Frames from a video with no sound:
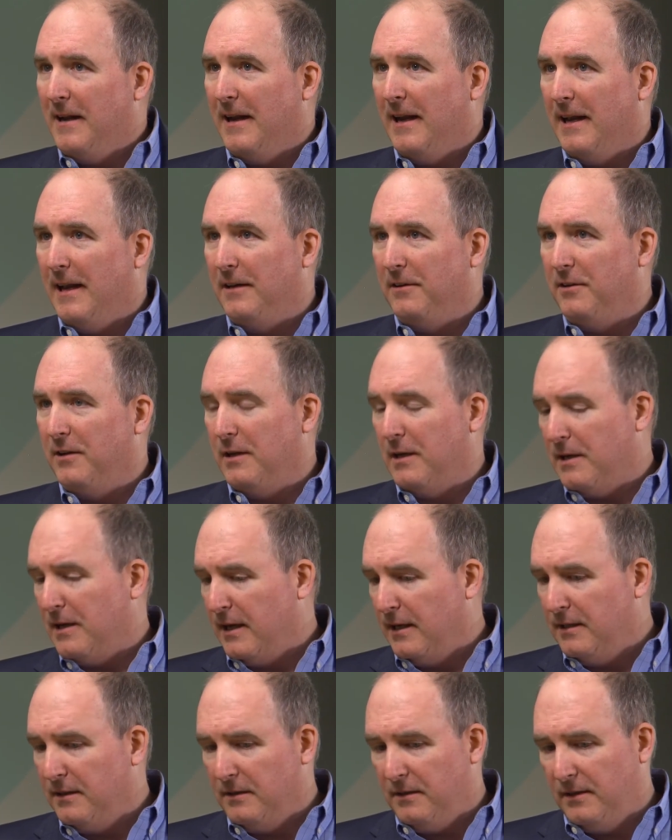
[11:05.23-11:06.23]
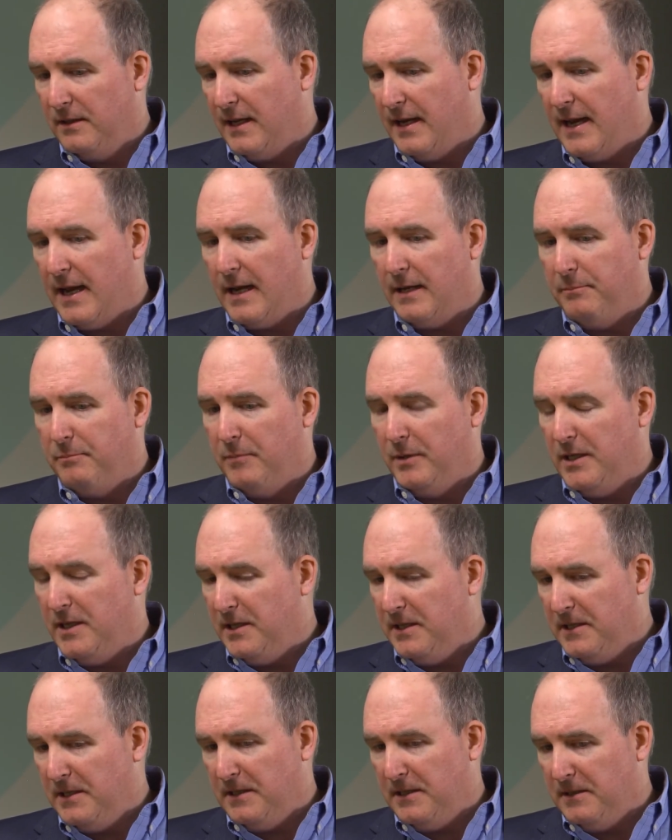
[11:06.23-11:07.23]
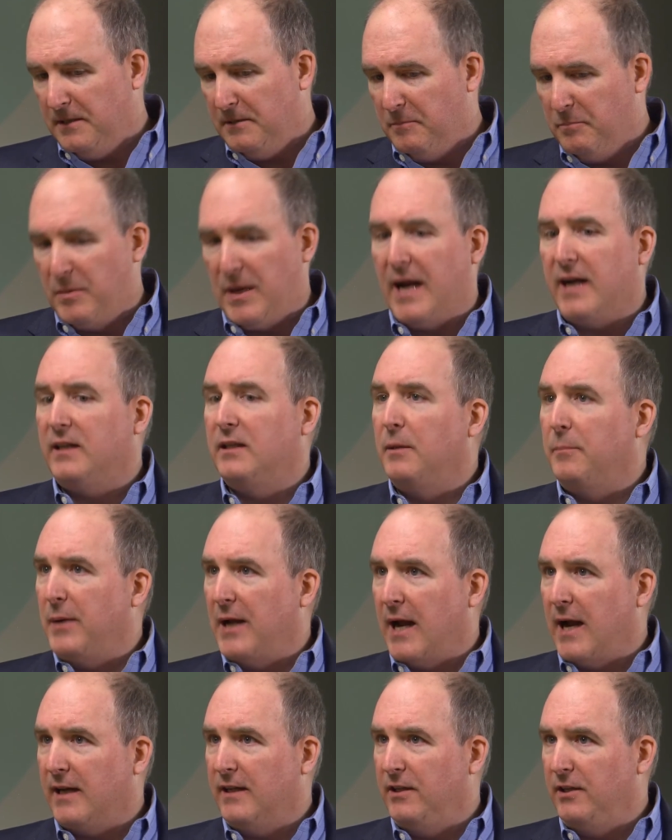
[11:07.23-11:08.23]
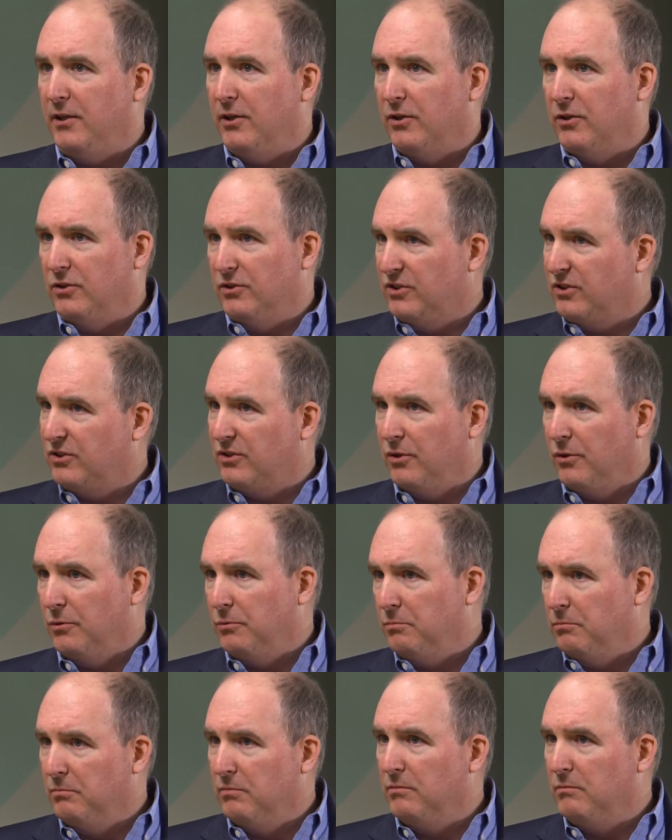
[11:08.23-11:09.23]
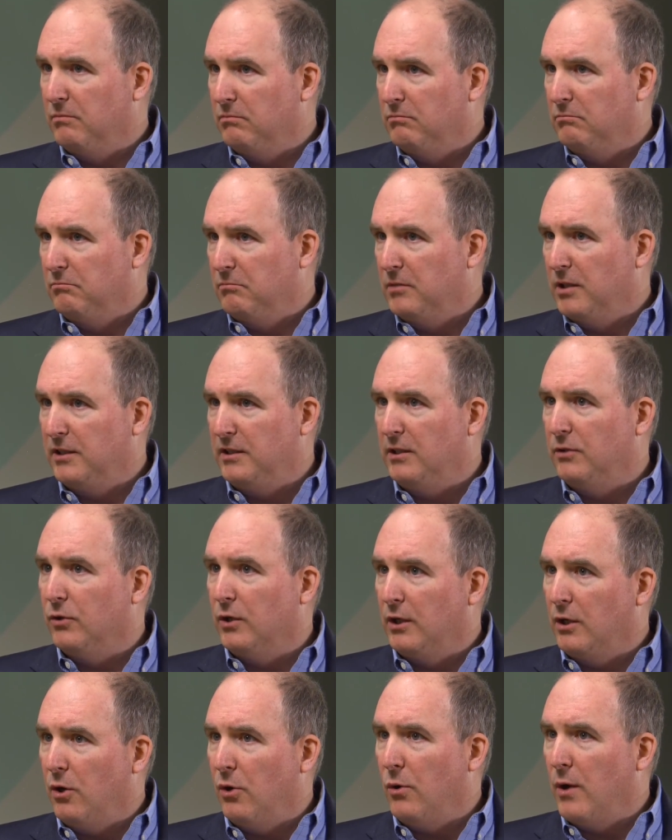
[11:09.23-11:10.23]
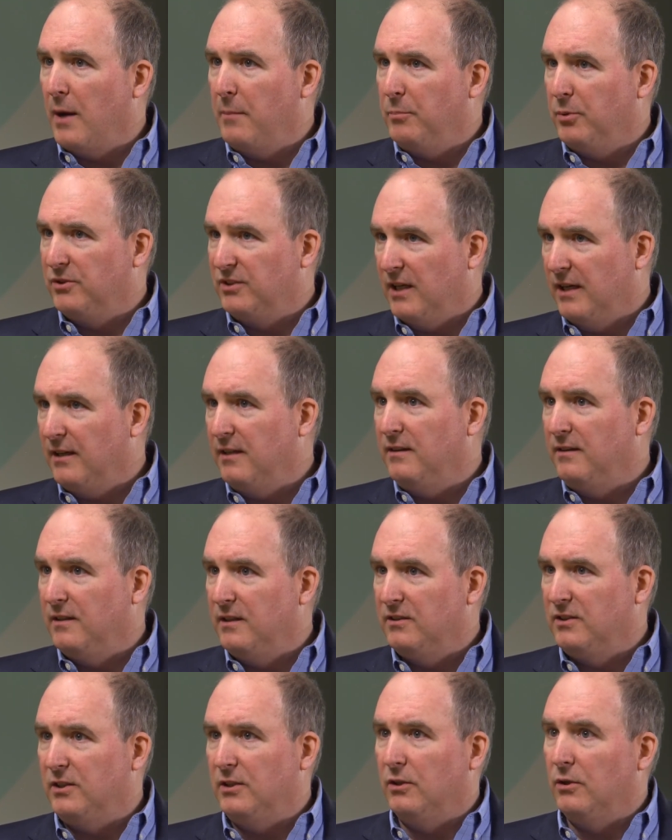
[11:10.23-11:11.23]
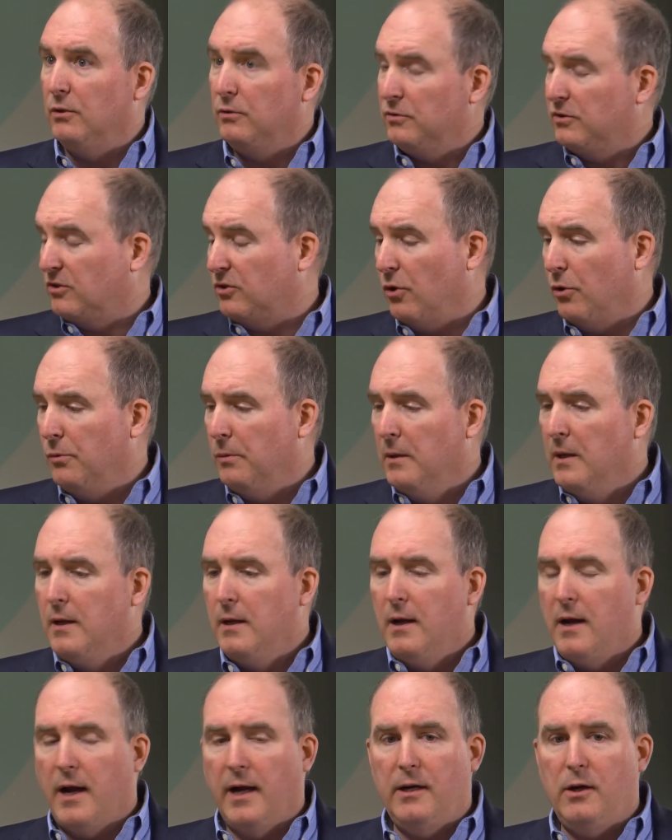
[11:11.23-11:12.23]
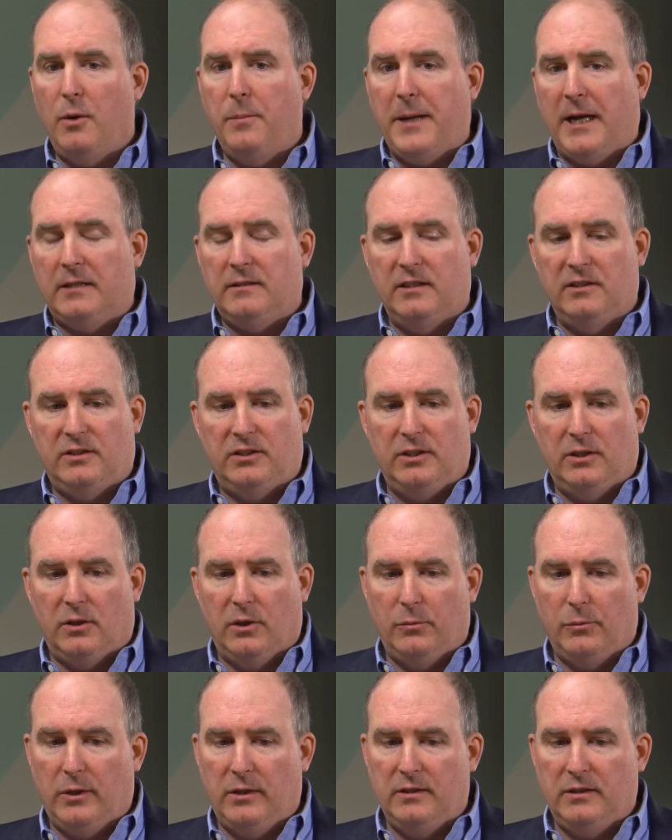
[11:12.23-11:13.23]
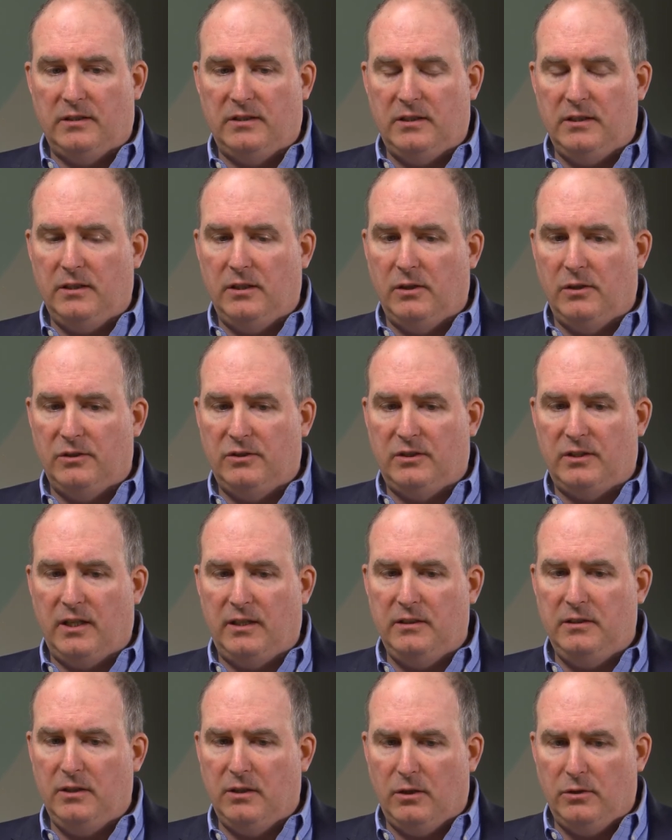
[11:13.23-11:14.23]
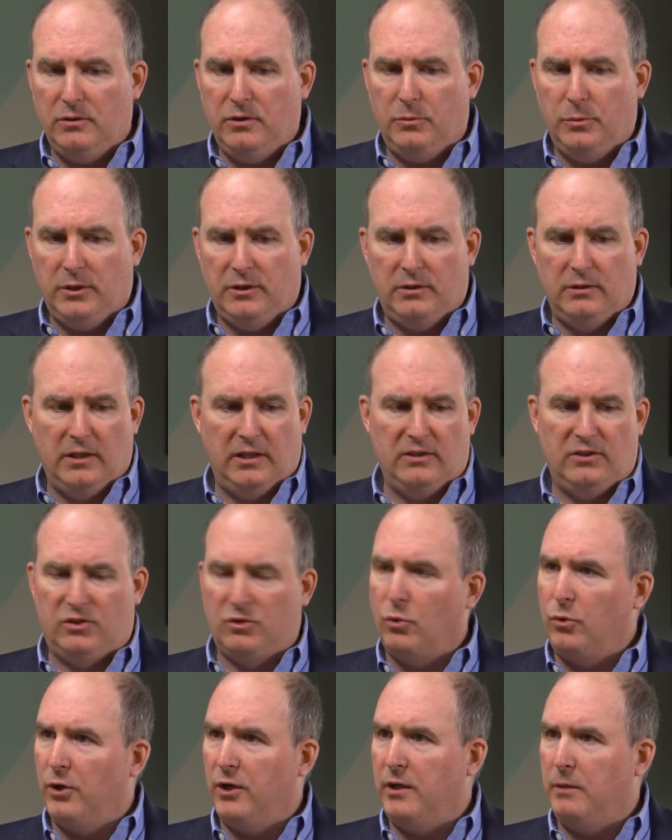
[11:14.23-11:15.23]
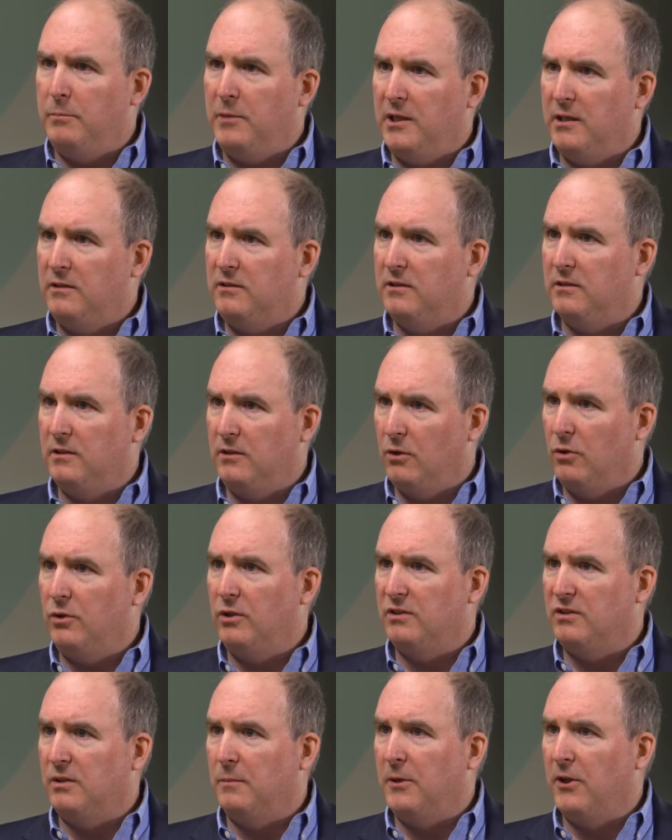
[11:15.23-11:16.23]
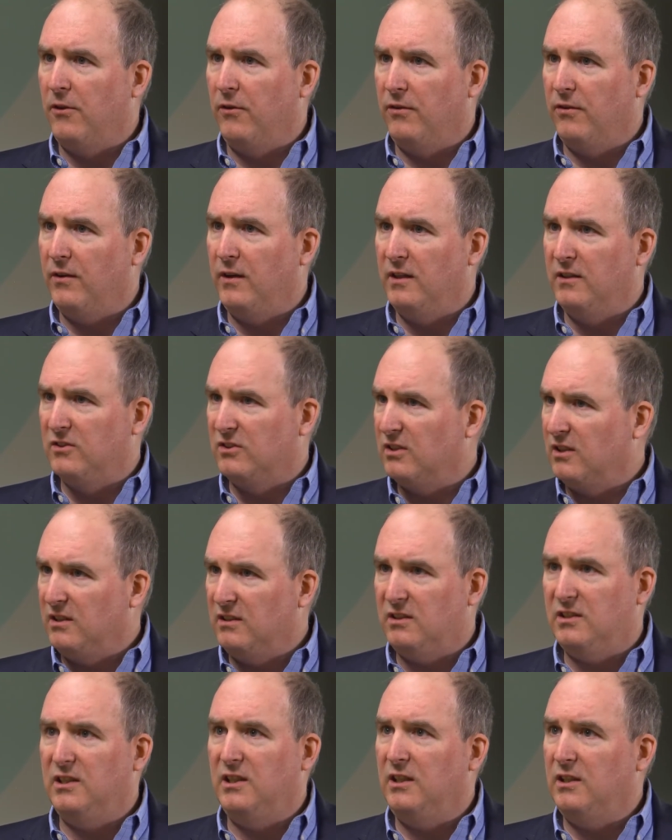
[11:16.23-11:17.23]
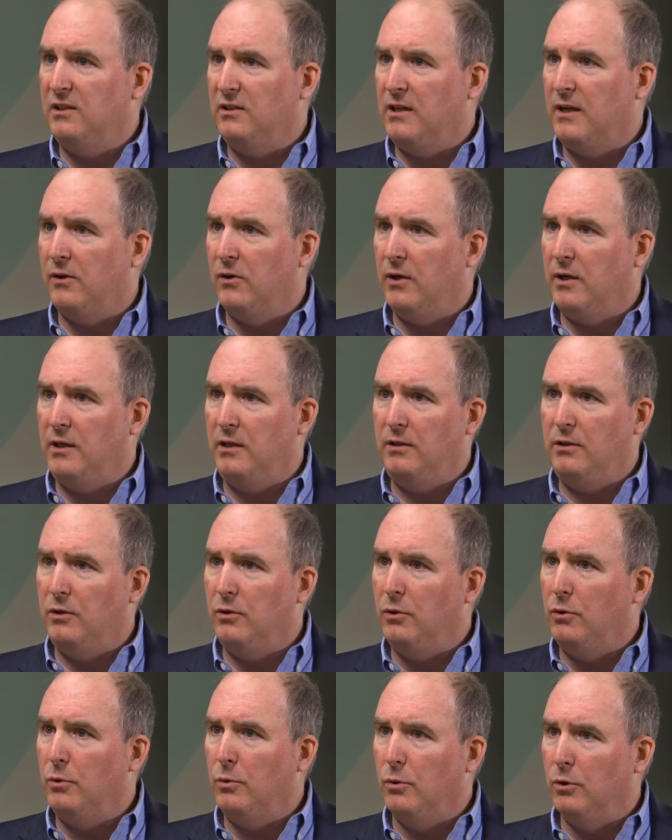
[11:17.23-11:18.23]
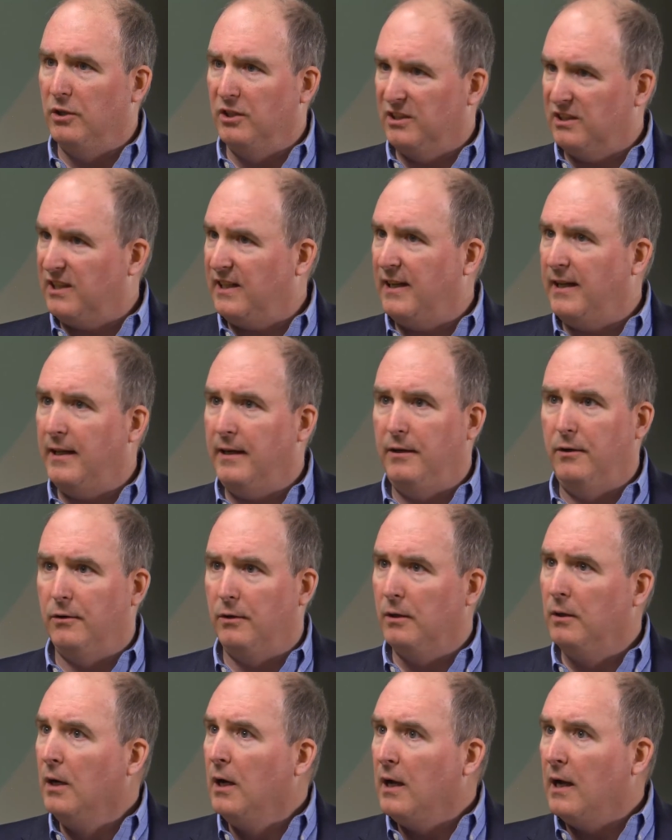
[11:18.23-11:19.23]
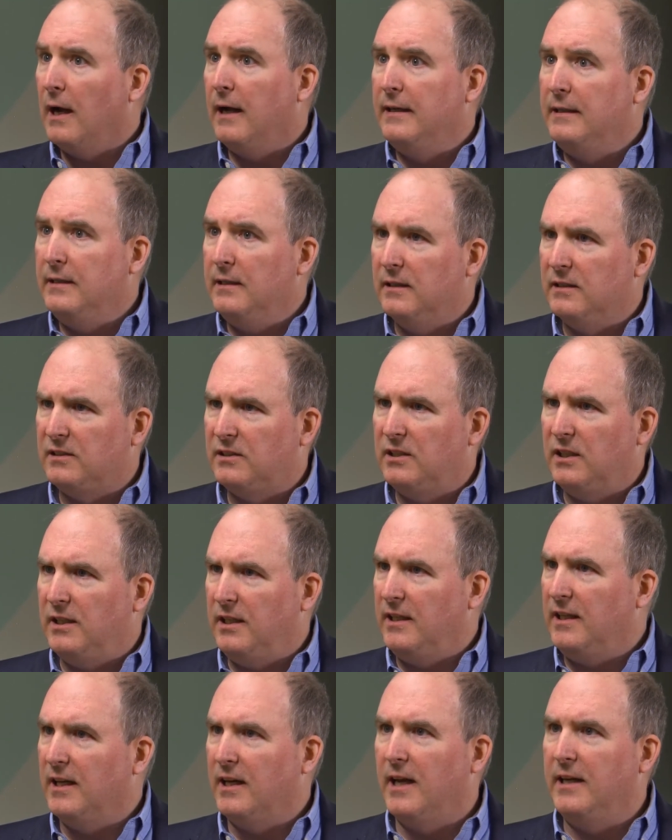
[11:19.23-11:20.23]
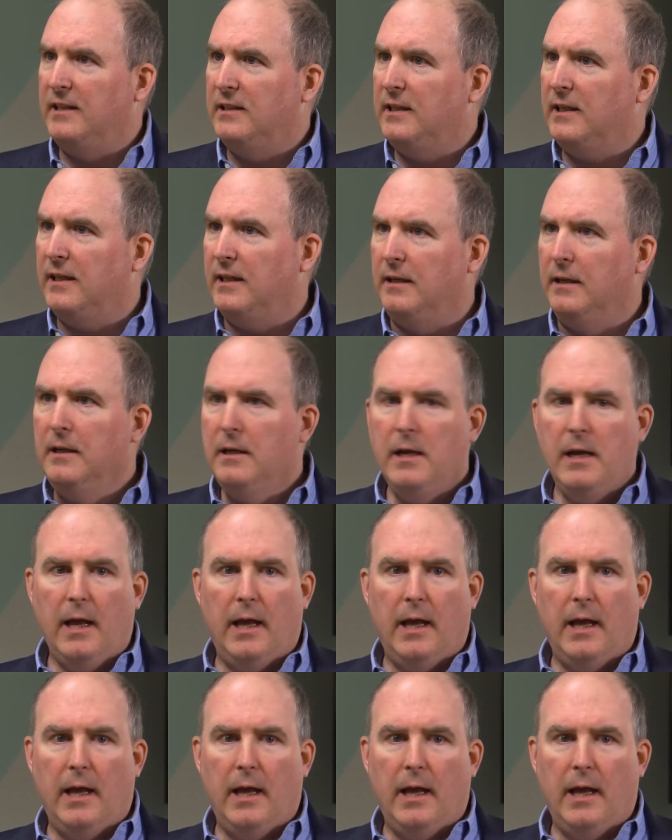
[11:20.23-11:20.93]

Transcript: And they had me back-to-back years. So a year ago, I presented this year. So I go back this year, and one of the CEOs said, you know, you were exhorting me to go to some other things like Singularity U or TED or Idea City, and I did.